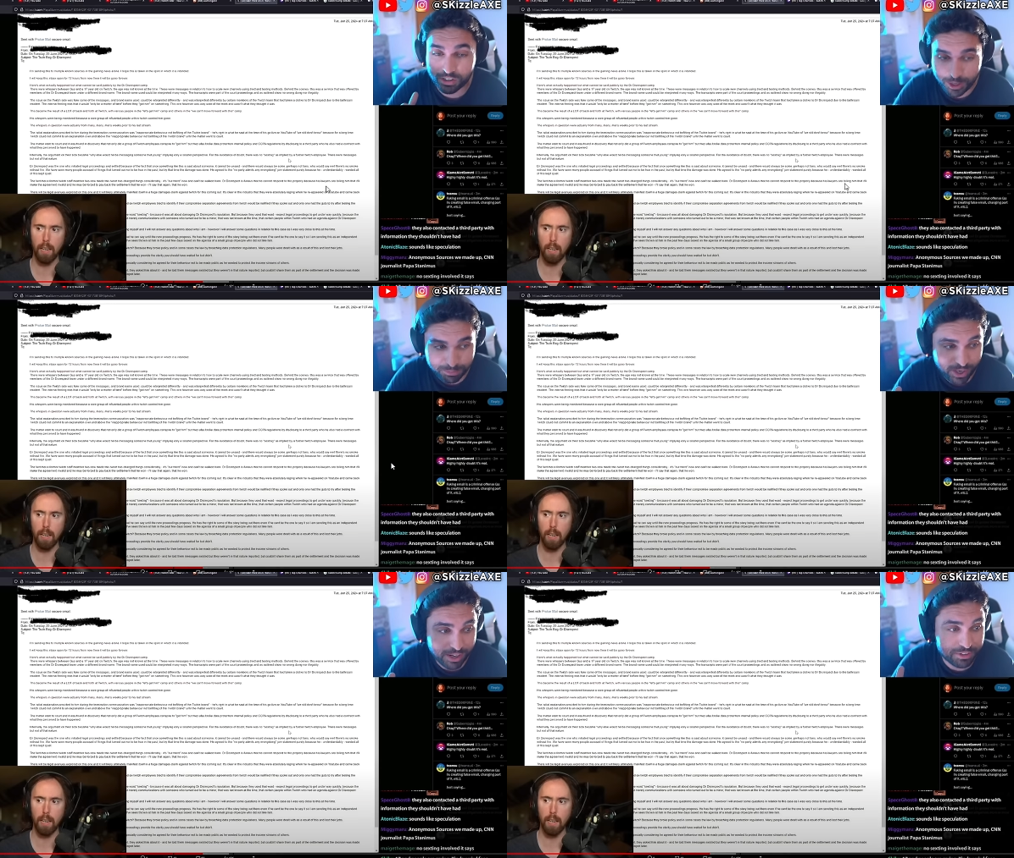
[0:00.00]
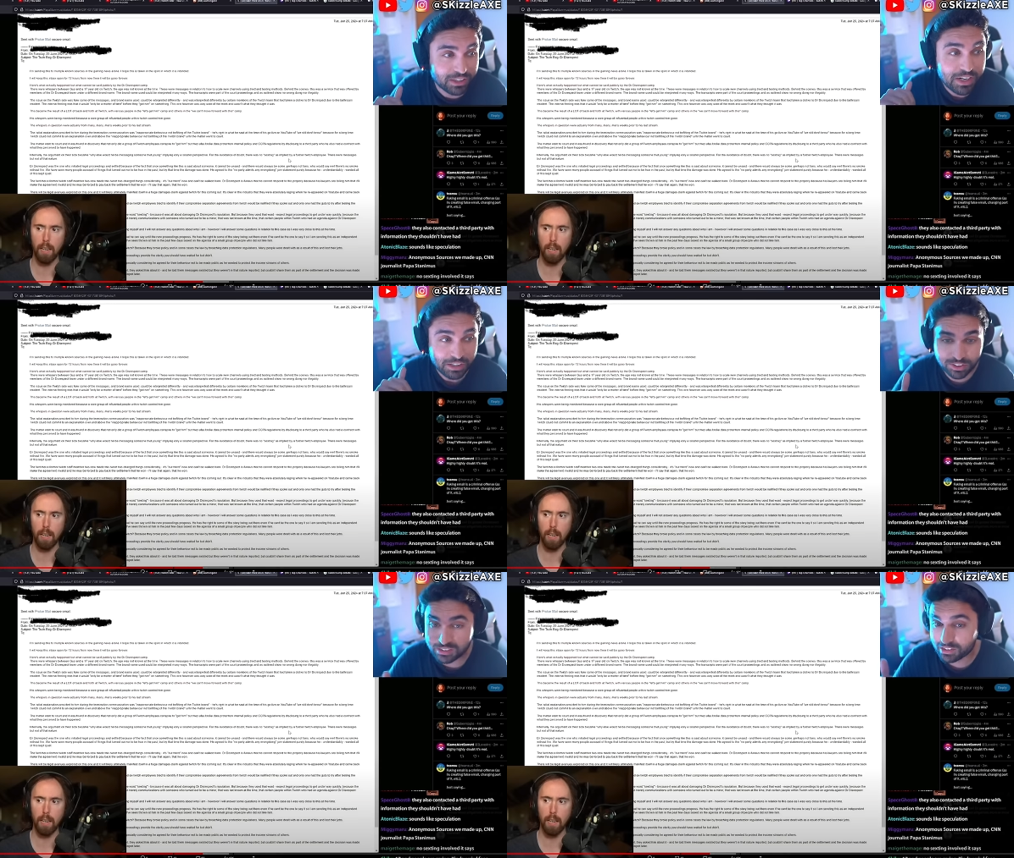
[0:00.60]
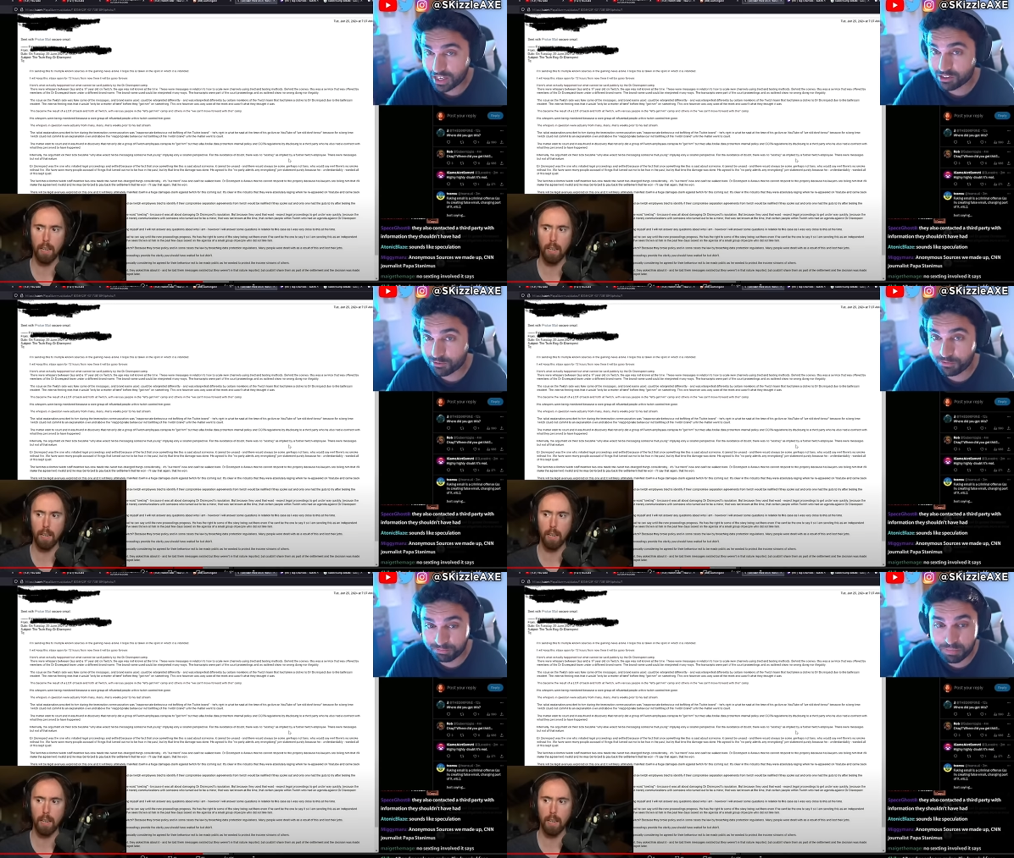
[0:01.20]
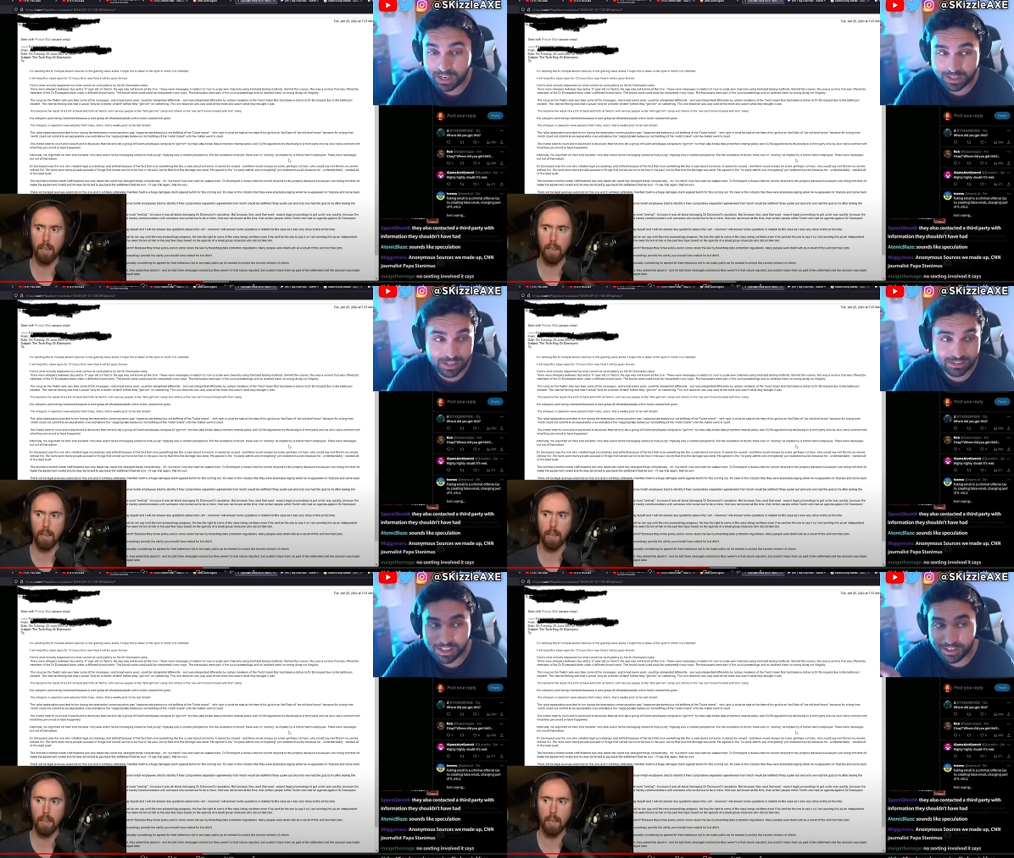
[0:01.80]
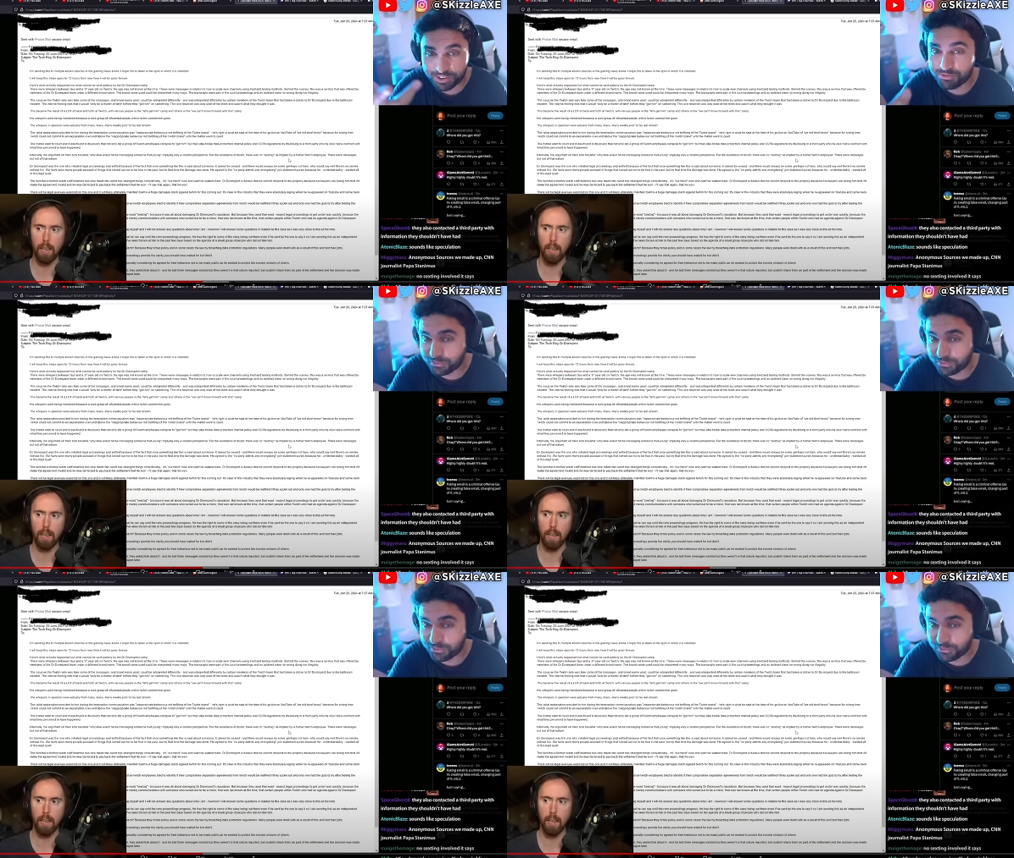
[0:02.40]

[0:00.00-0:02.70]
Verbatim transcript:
Speaker 1: are not private. This is as big as the Area